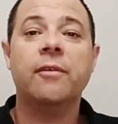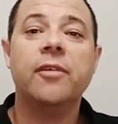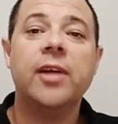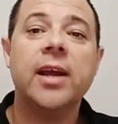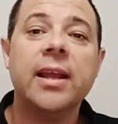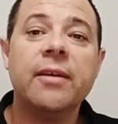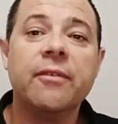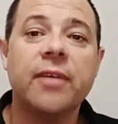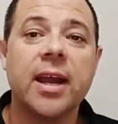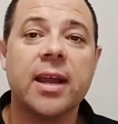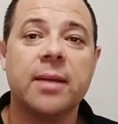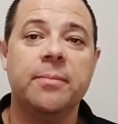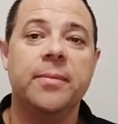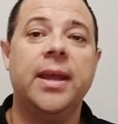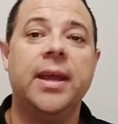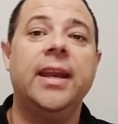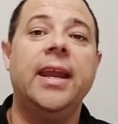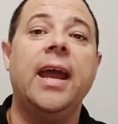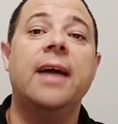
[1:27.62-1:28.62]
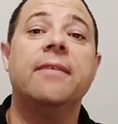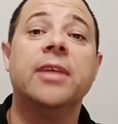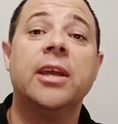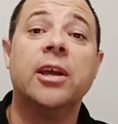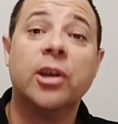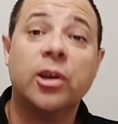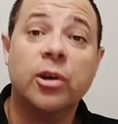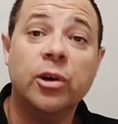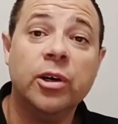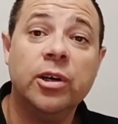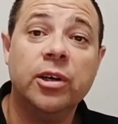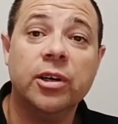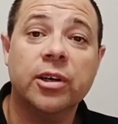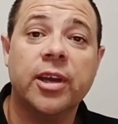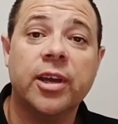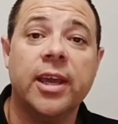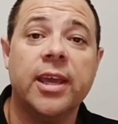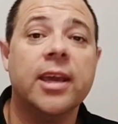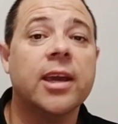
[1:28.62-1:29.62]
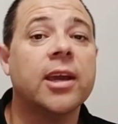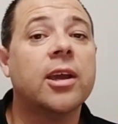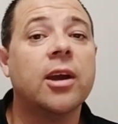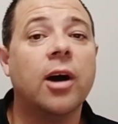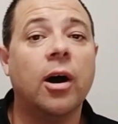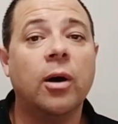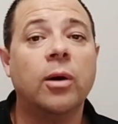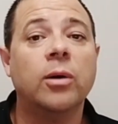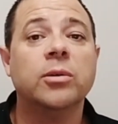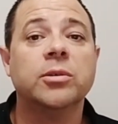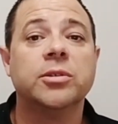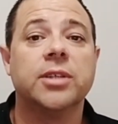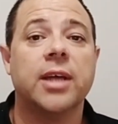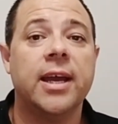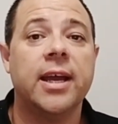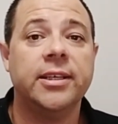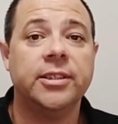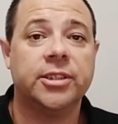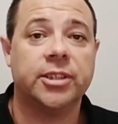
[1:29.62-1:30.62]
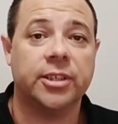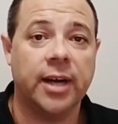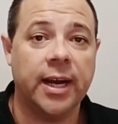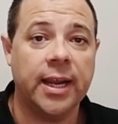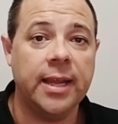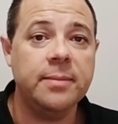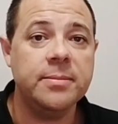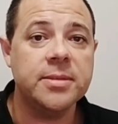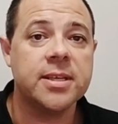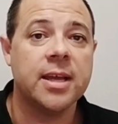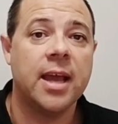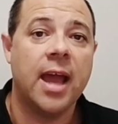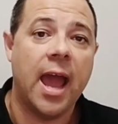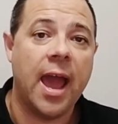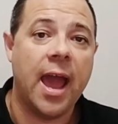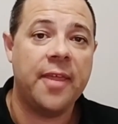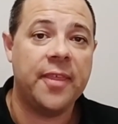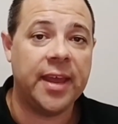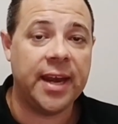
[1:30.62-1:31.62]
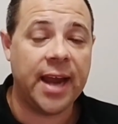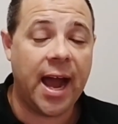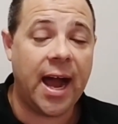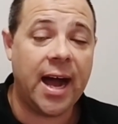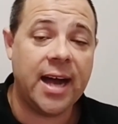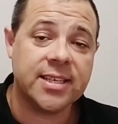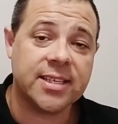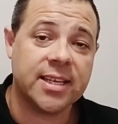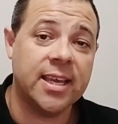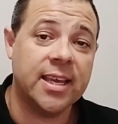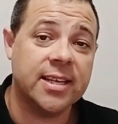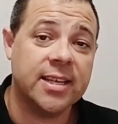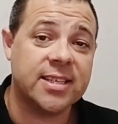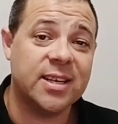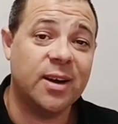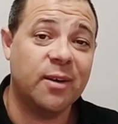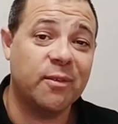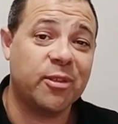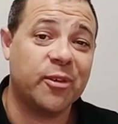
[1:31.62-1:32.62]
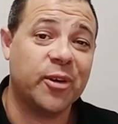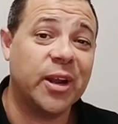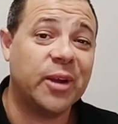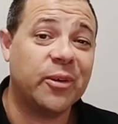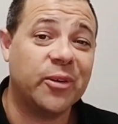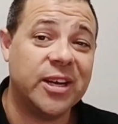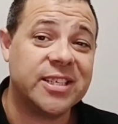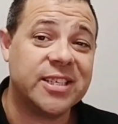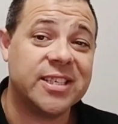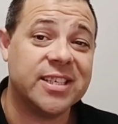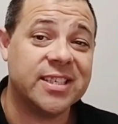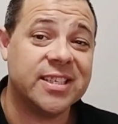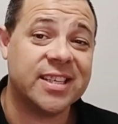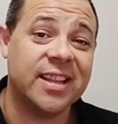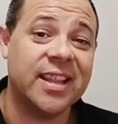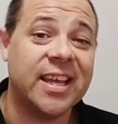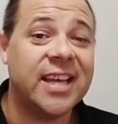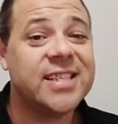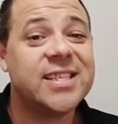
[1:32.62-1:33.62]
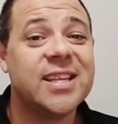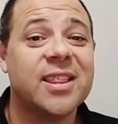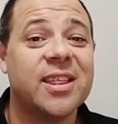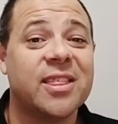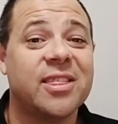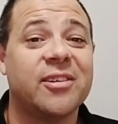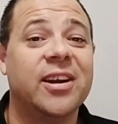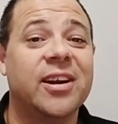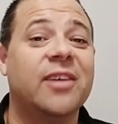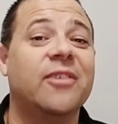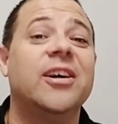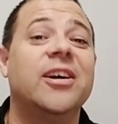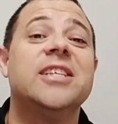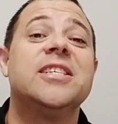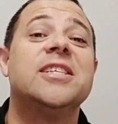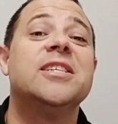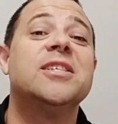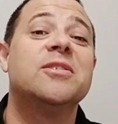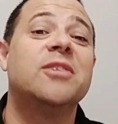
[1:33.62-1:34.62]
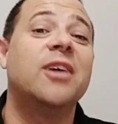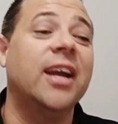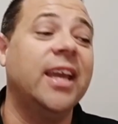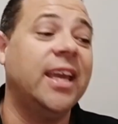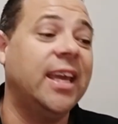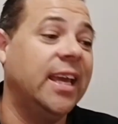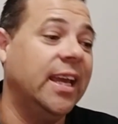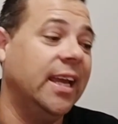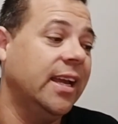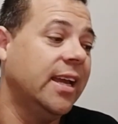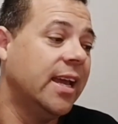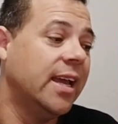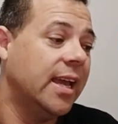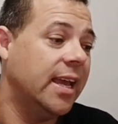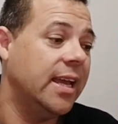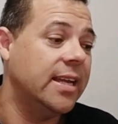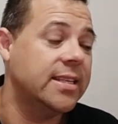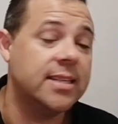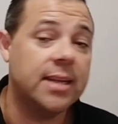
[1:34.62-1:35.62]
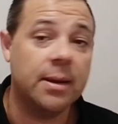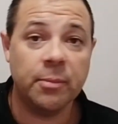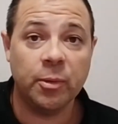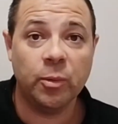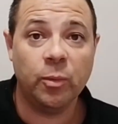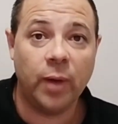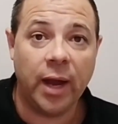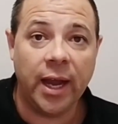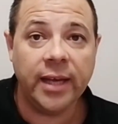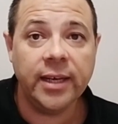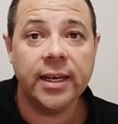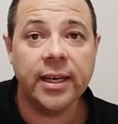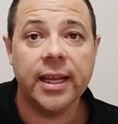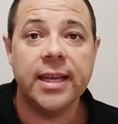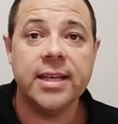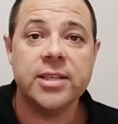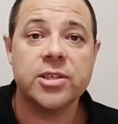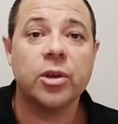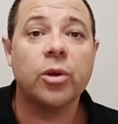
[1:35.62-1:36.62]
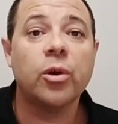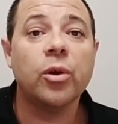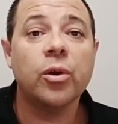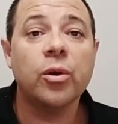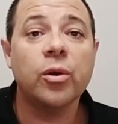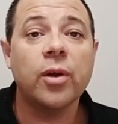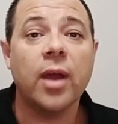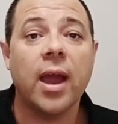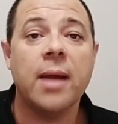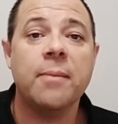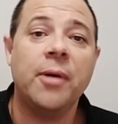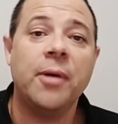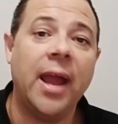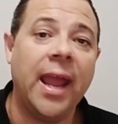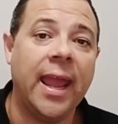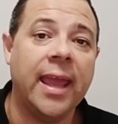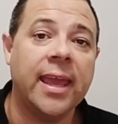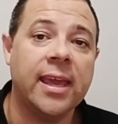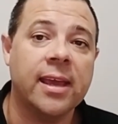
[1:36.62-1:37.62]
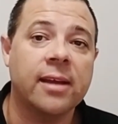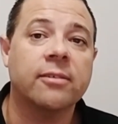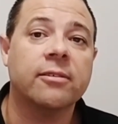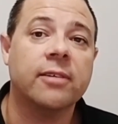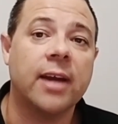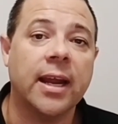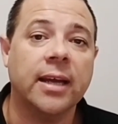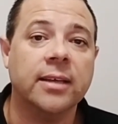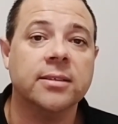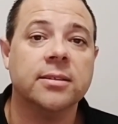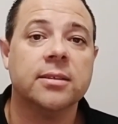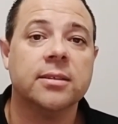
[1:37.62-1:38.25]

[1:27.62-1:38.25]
I really recommend having a good look at your goals and dreams and then asking yourself three questions. And these are the three questions right here. Is number one is who am I hanging around?